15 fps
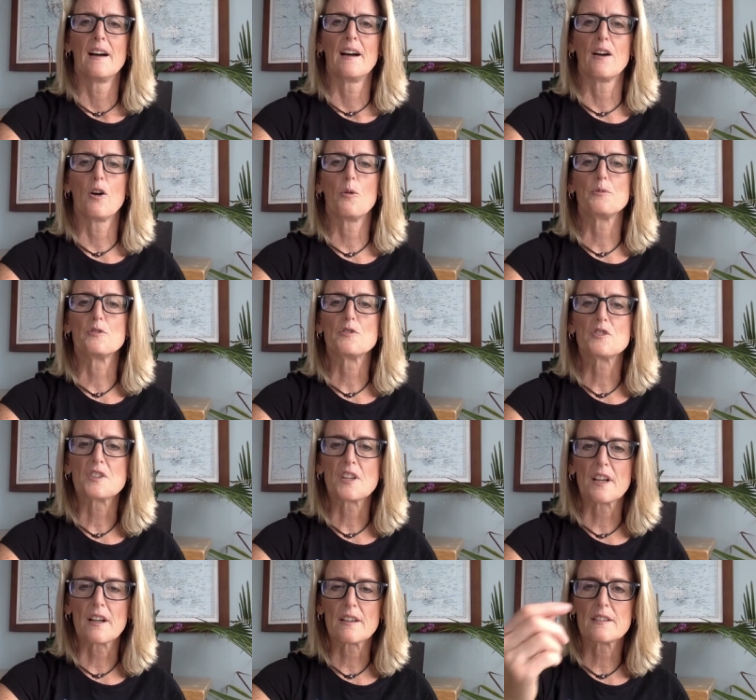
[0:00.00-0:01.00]
I hope you
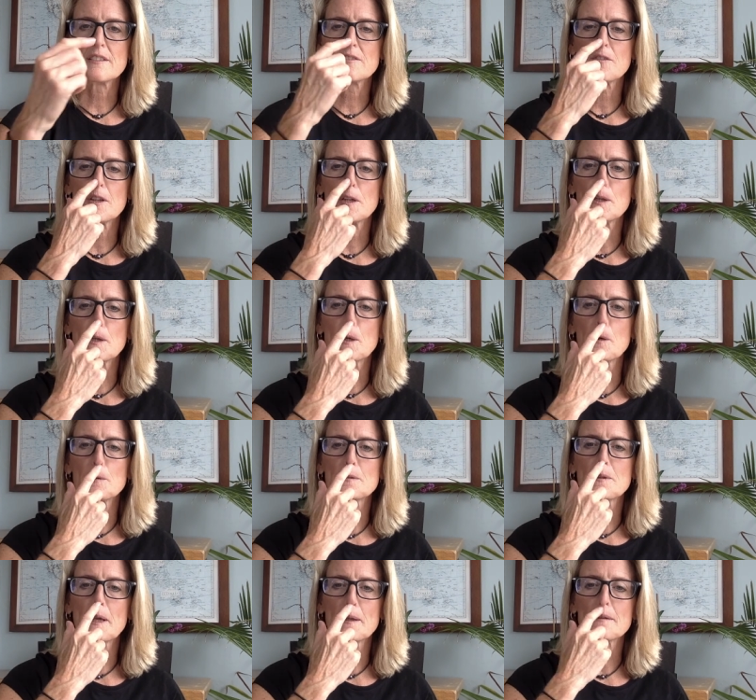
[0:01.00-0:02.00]
share these
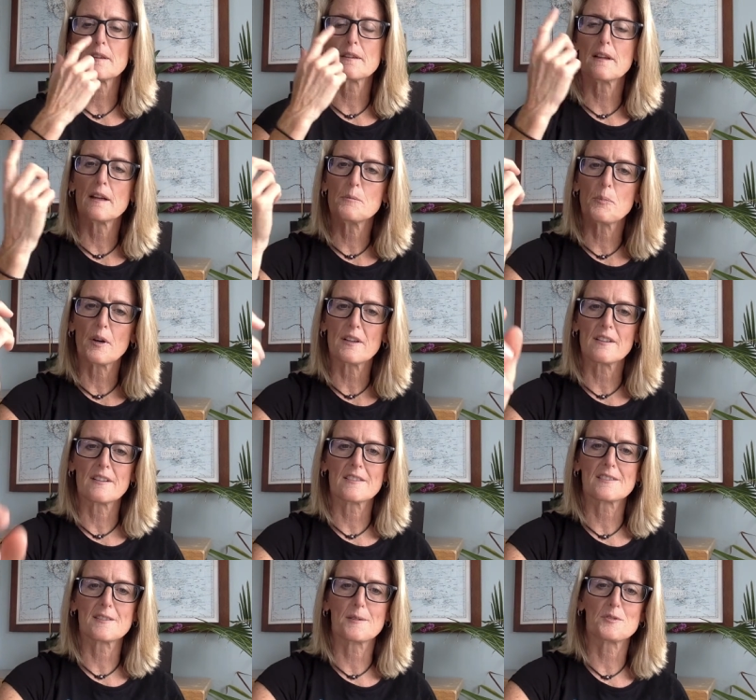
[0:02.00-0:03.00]
videos, hit the like button
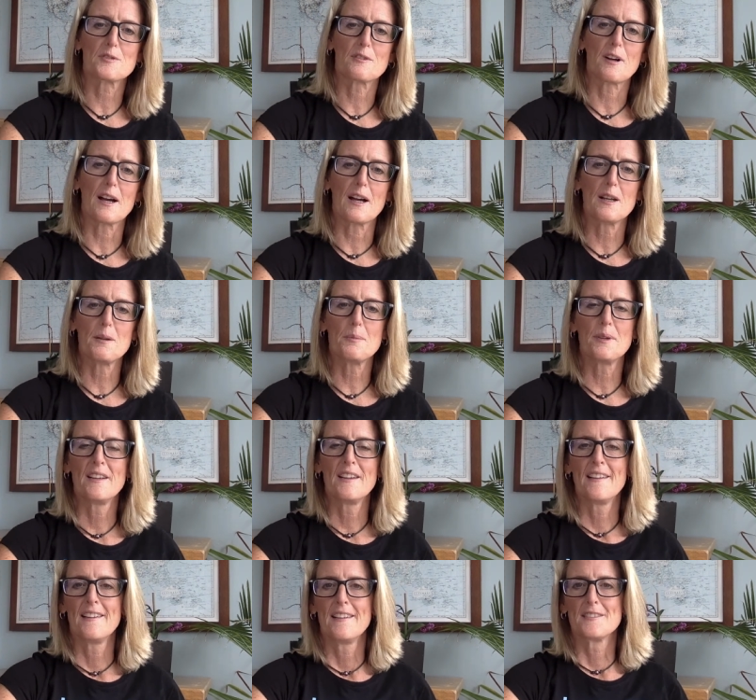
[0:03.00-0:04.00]
and subscribe.
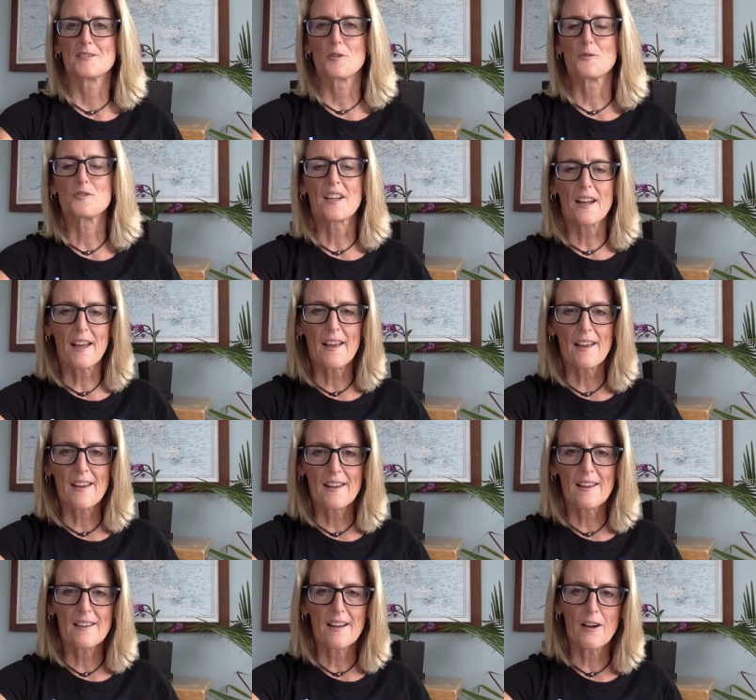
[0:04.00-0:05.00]
So
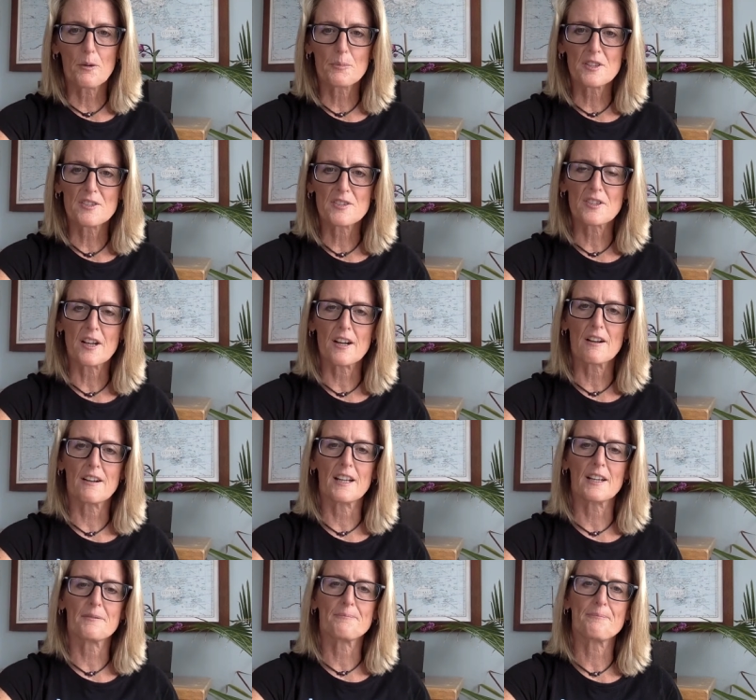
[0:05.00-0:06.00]
today I'll be
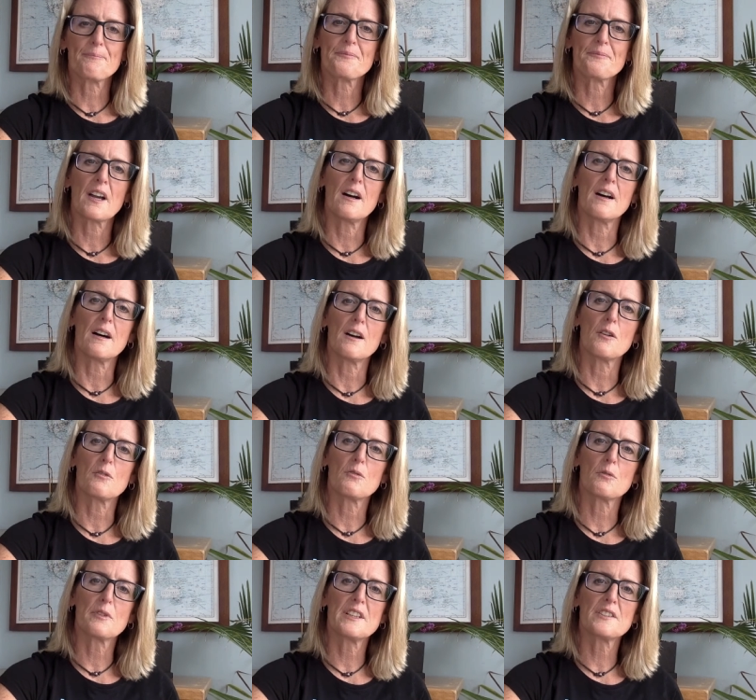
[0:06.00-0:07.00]
sharing uh,
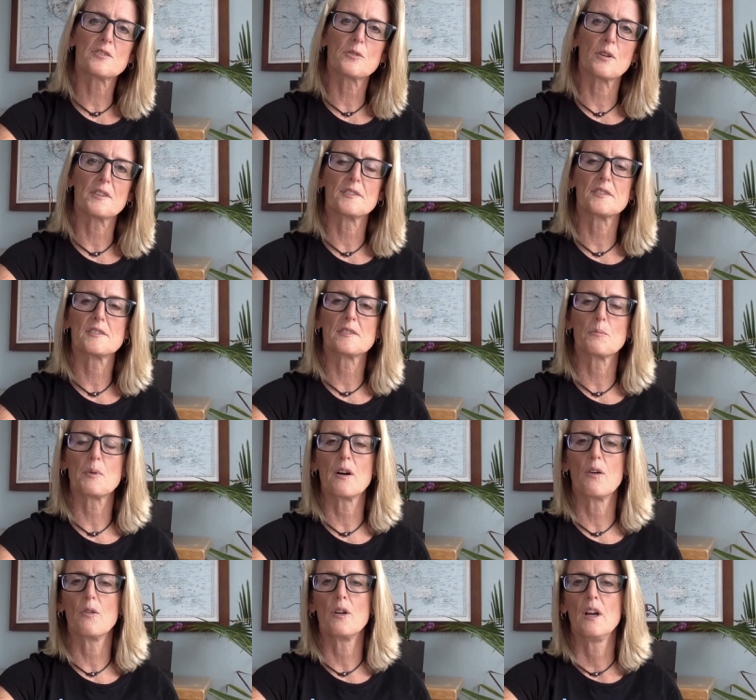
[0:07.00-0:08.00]
resources
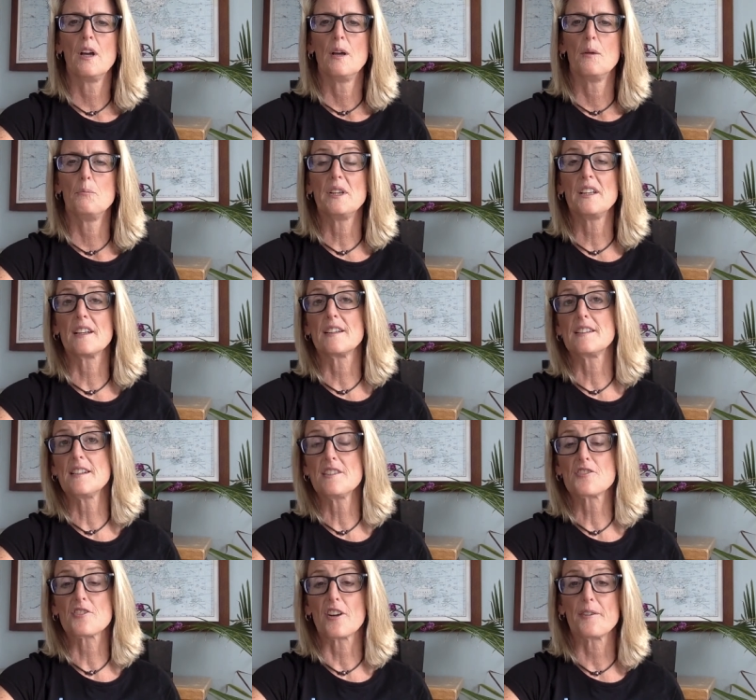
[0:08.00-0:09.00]
about being a
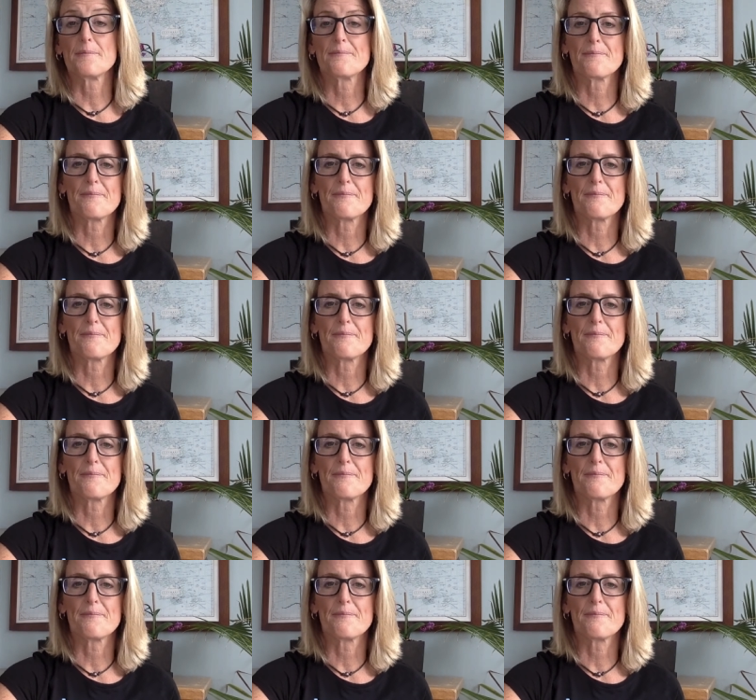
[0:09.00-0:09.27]
teacher.